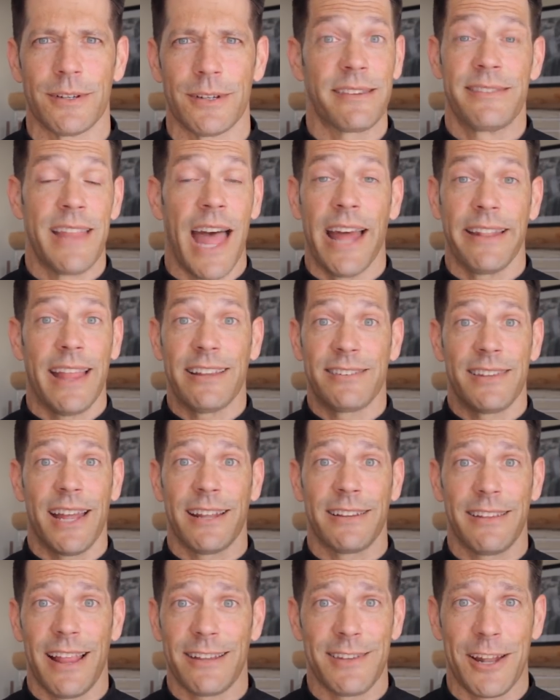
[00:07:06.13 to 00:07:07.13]
That's not
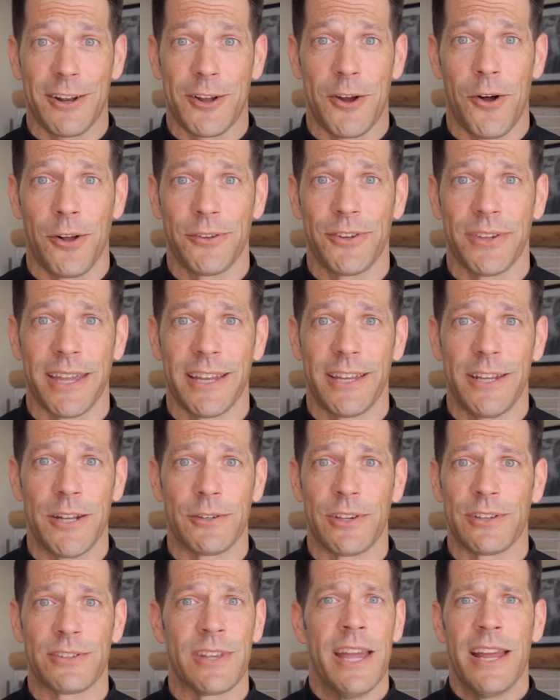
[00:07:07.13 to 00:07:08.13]
a call to, like, you know,
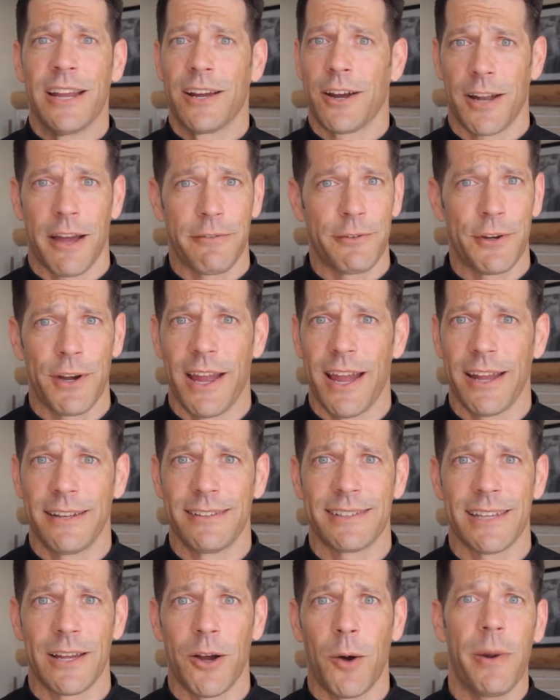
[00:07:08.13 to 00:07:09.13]
just cut off your head and
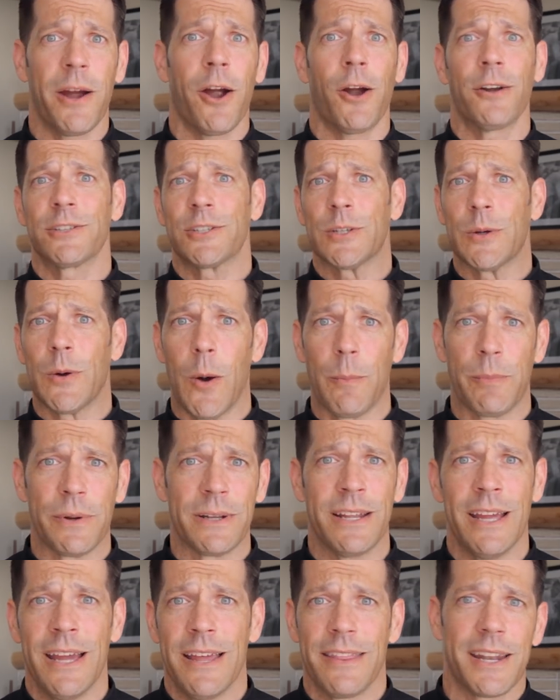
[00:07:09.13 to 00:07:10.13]
say, oh, my heart's so open
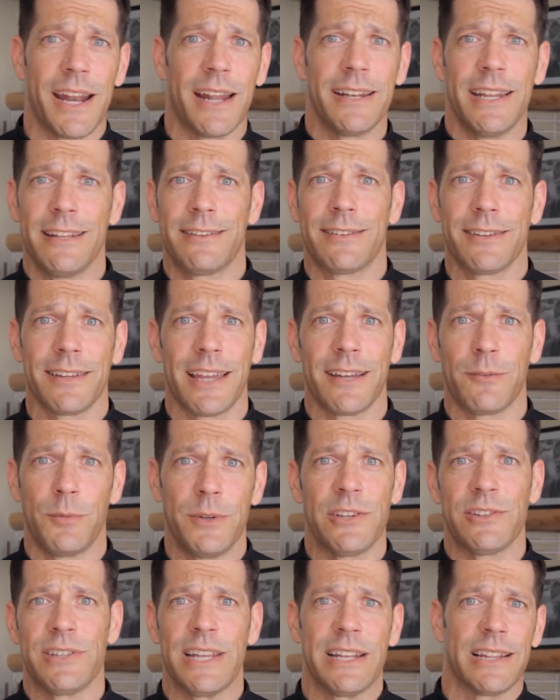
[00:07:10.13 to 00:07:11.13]
that I need to, like, we
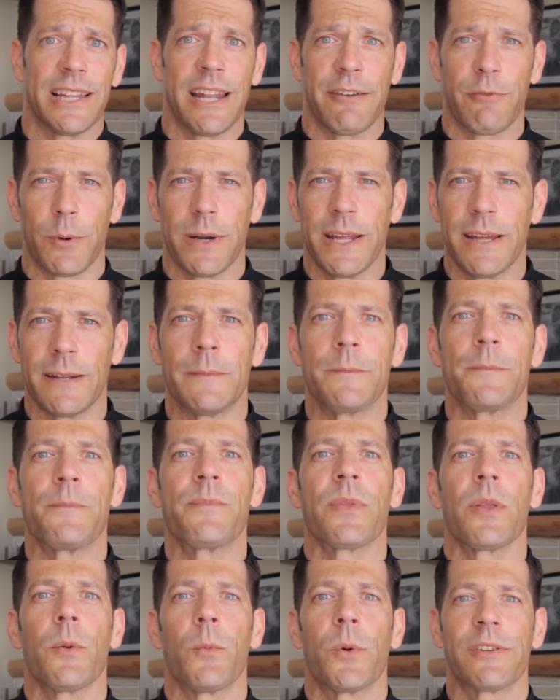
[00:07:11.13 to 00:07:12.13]
just need to let everyone in.
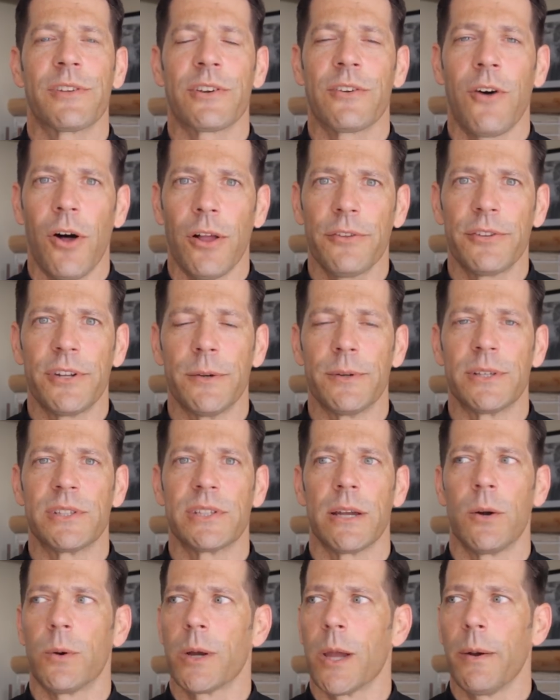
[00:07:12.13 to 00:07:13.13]
What it's a call to do is
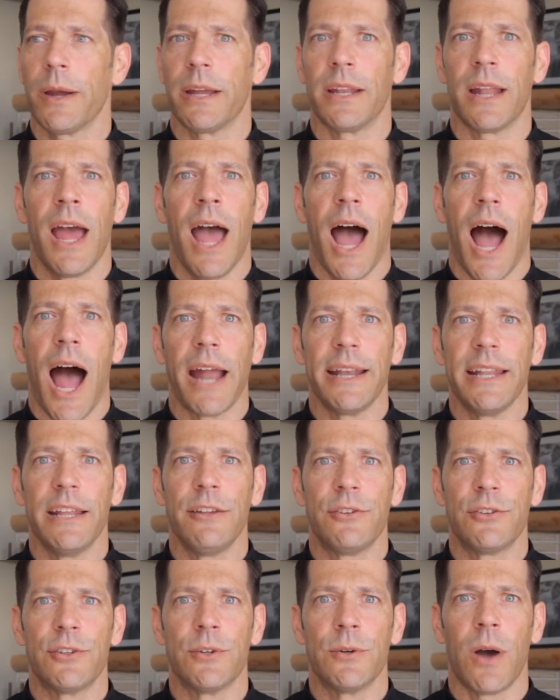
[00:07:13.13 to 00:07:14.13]
say, okay, wait, I need
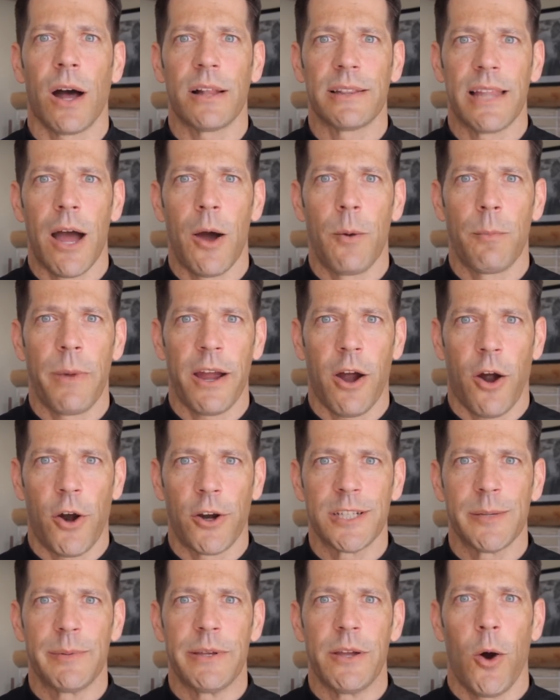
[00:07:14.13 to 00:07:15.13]
to allow my
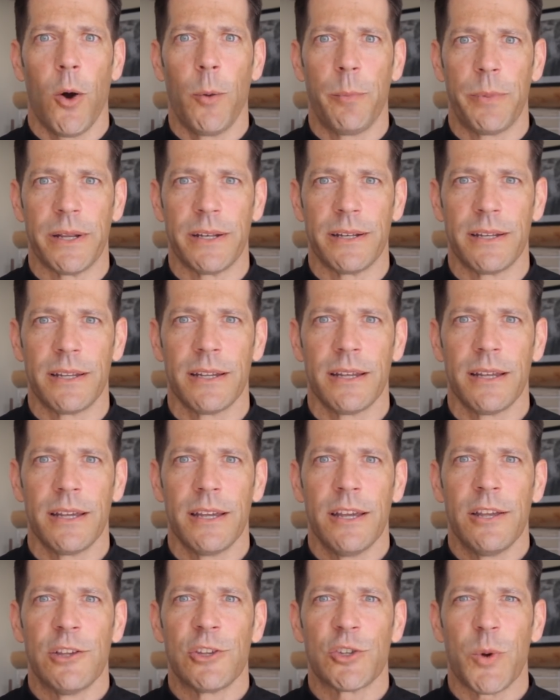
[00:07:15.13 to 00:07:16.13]
heart to be opened
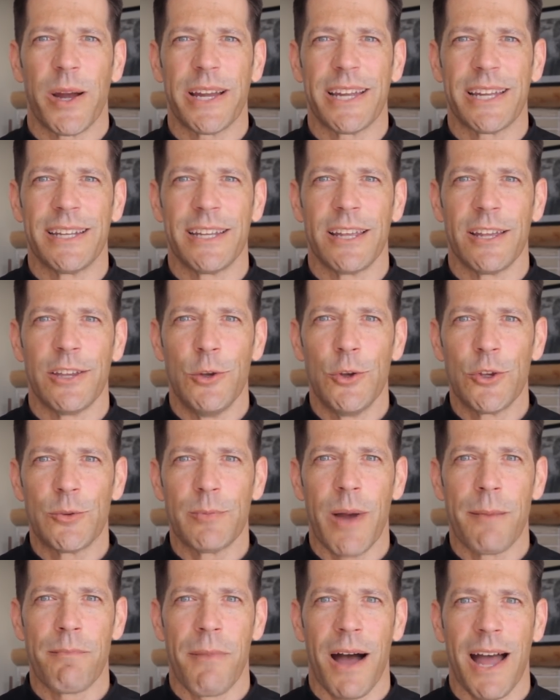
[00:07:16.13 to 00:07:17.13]
so I can use
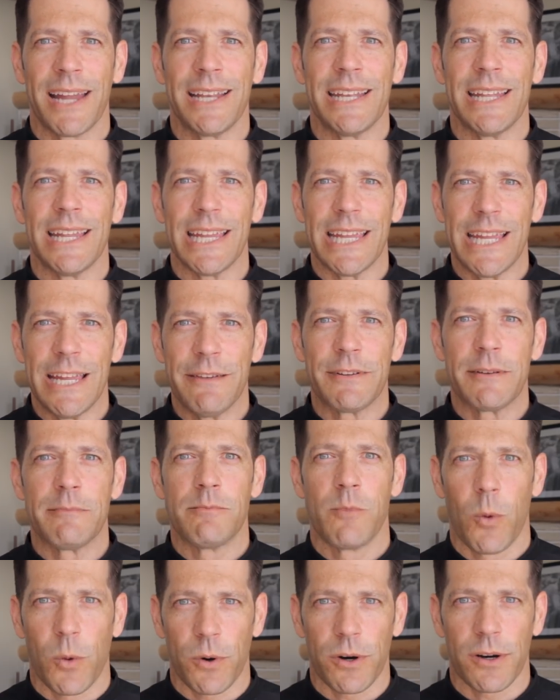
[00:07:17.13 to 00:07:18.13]
my mind even
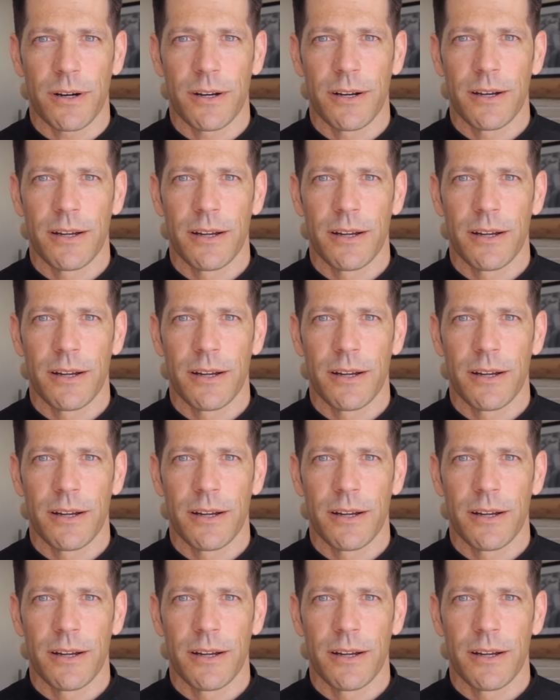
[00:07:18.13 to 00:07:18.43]
more.